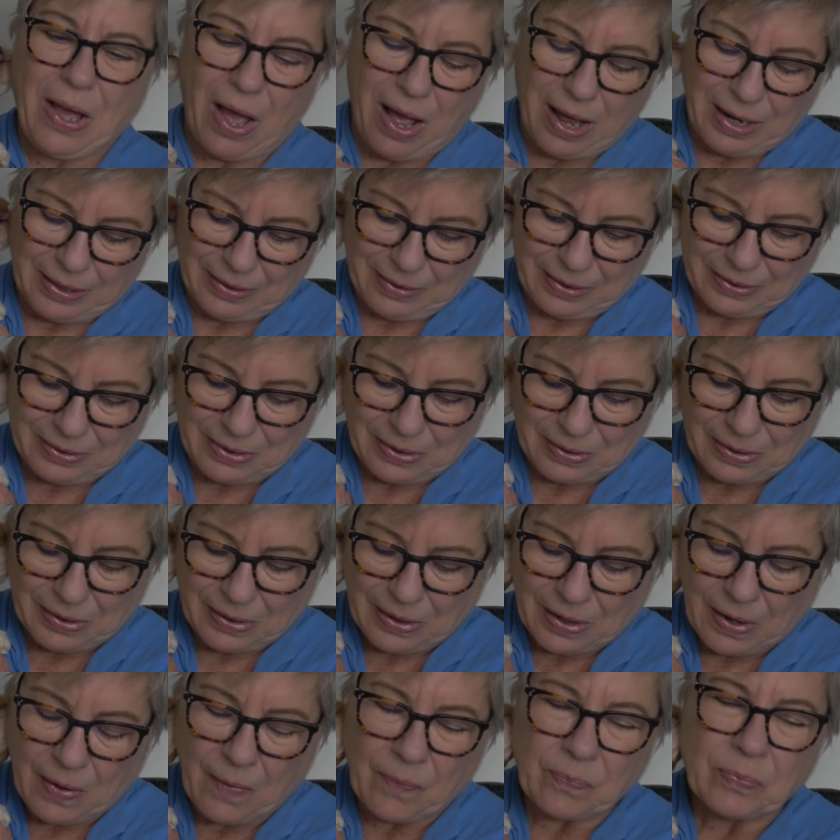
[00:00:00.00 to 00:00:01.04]
Collar
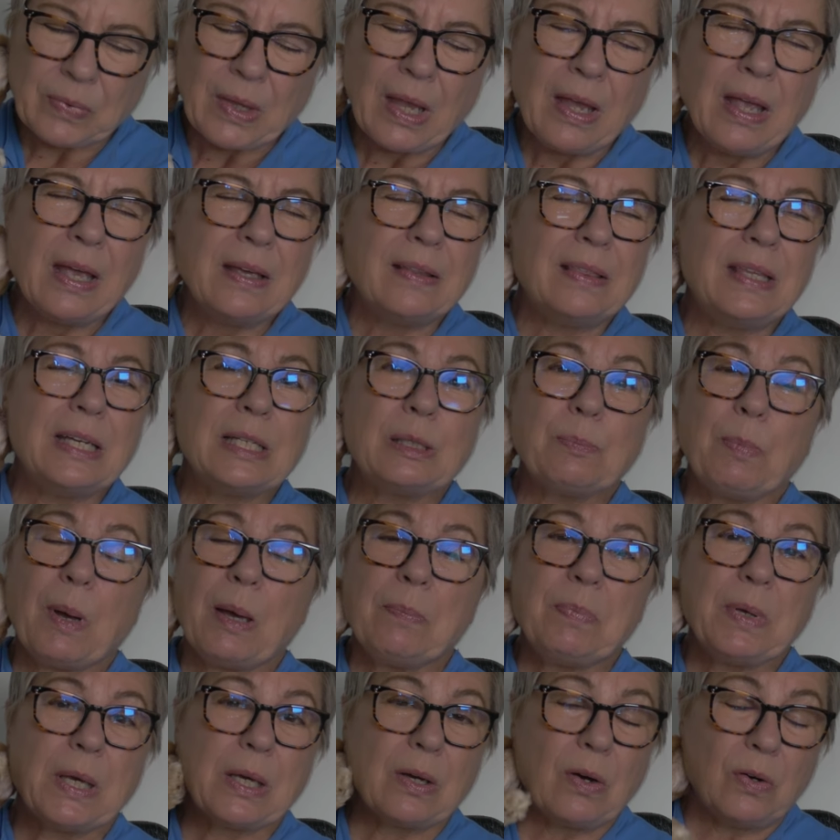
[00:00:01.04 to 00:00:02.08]
Girl, this
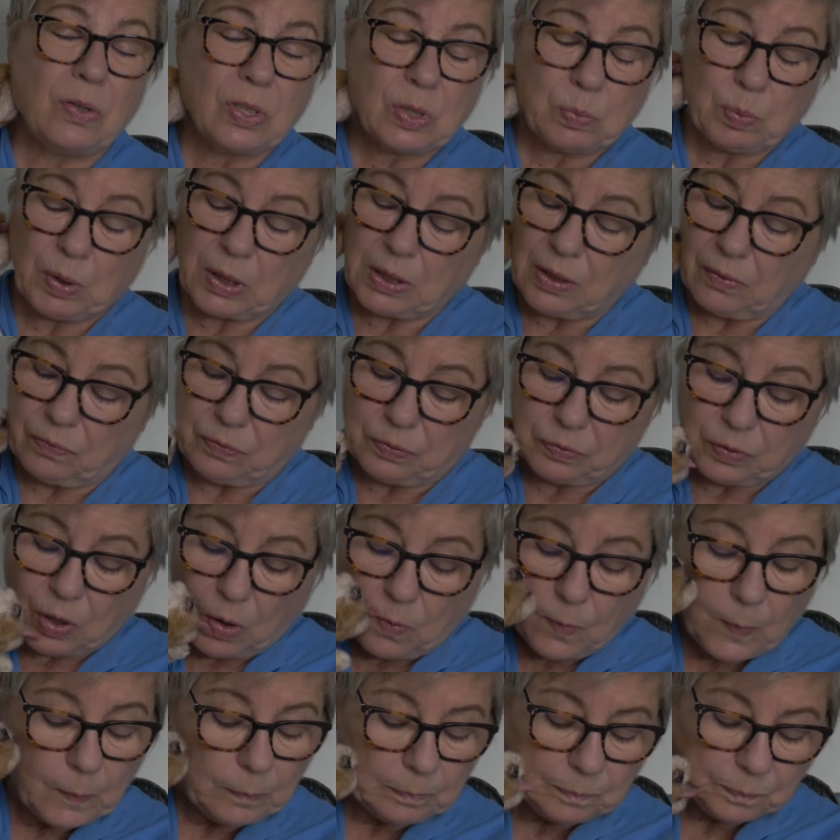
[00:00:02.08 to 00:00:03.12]
puppy goes with the
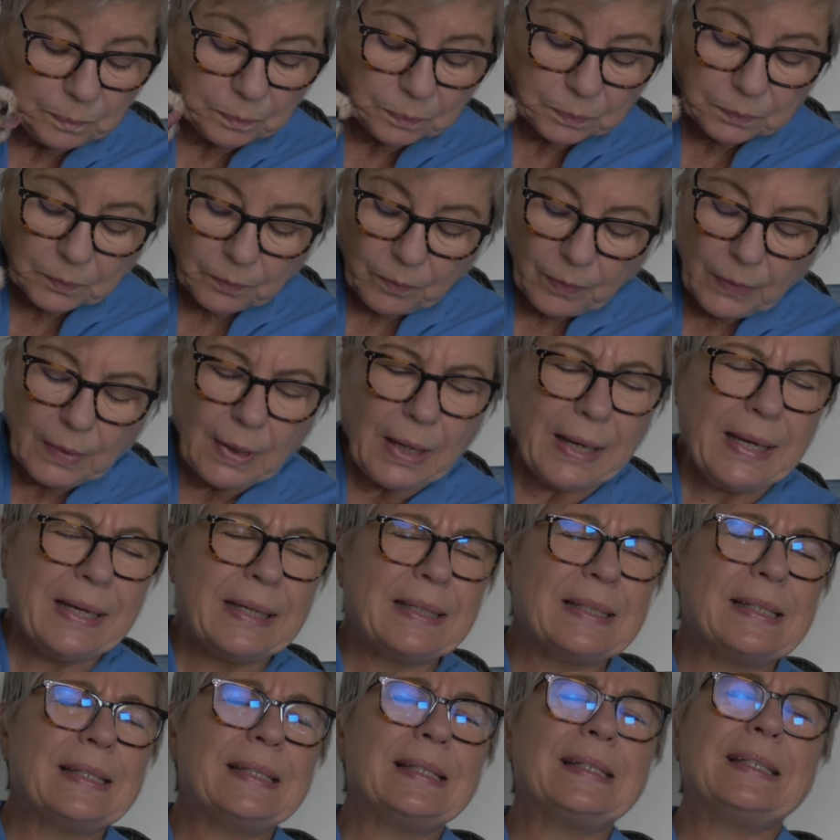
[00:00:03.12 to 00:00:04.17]
flow.
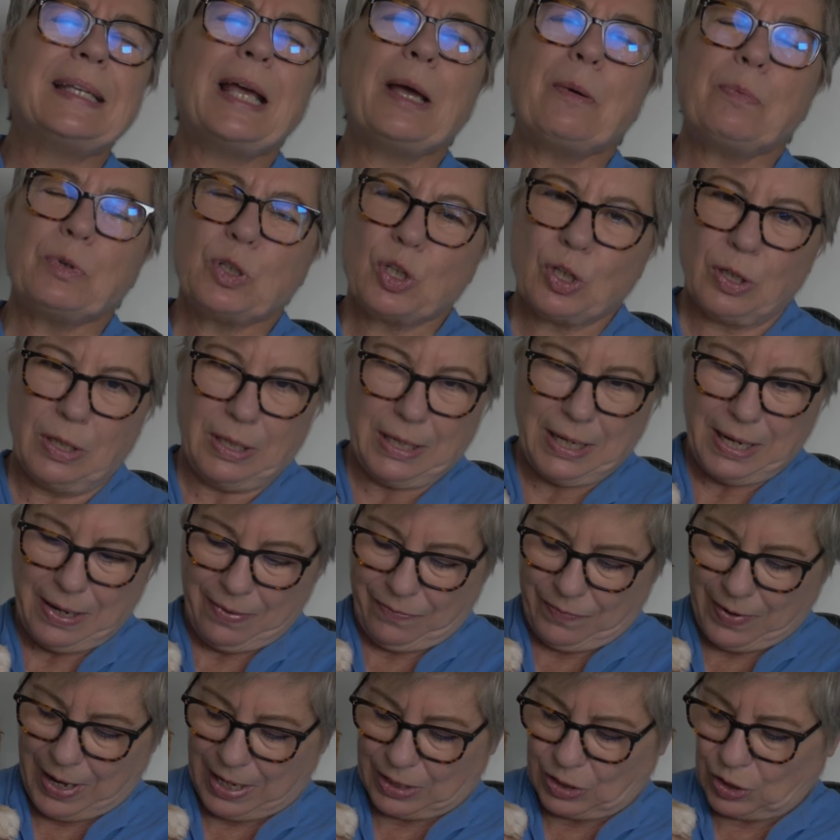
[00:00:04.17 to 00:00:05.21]
Exceptionally
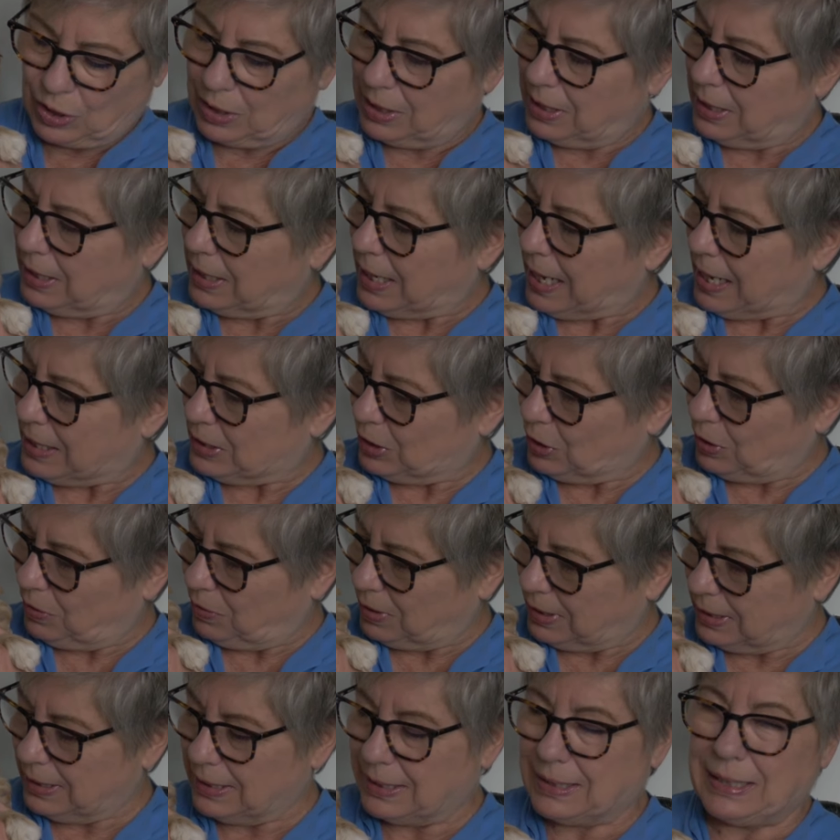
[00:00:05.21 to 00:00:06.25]
affectionate, as you
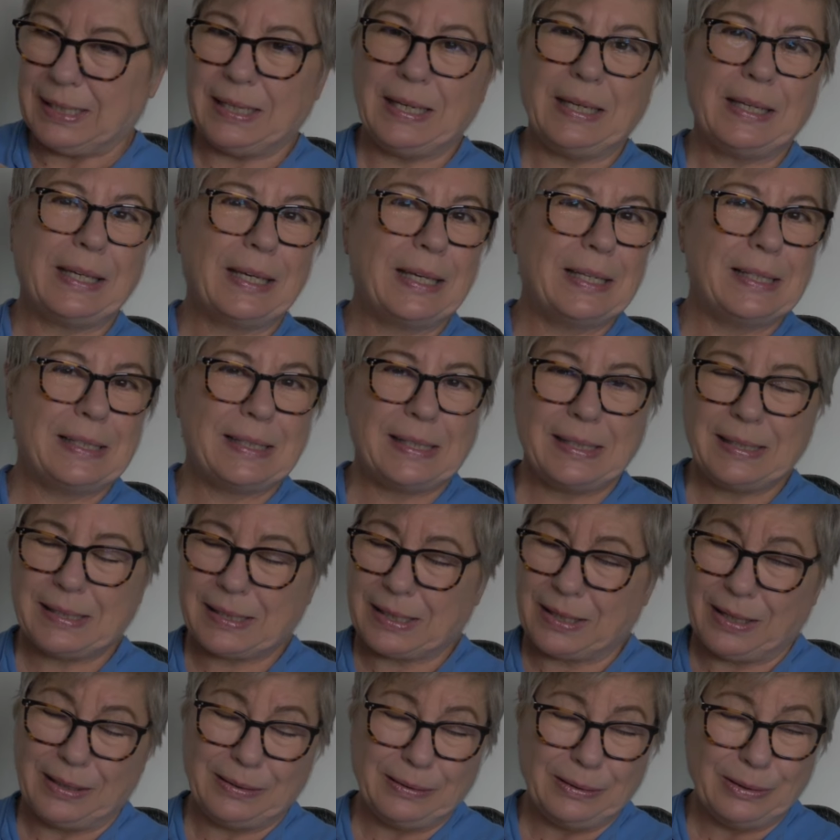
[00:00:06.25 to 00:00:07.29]
can see, kisses
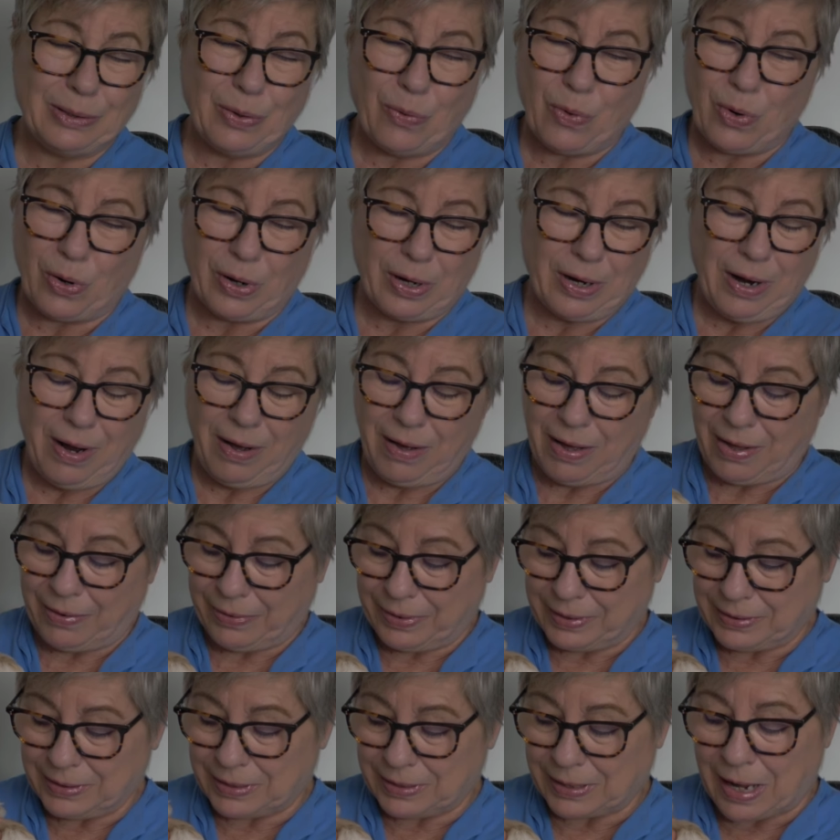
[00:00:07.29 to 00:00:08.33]
galore
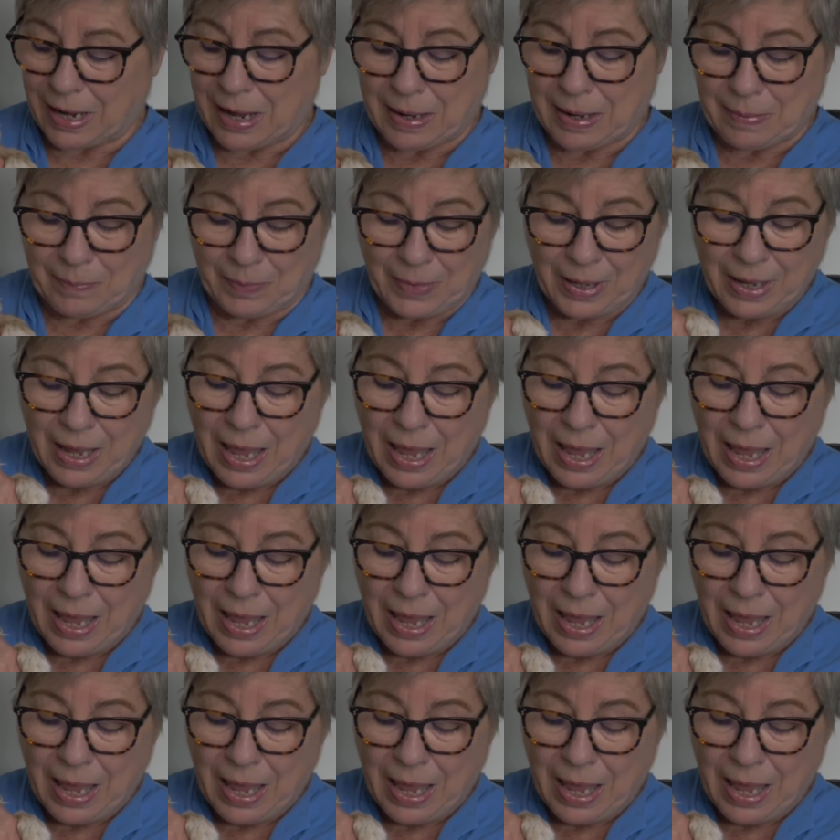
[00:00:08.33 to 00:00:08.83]
all the time.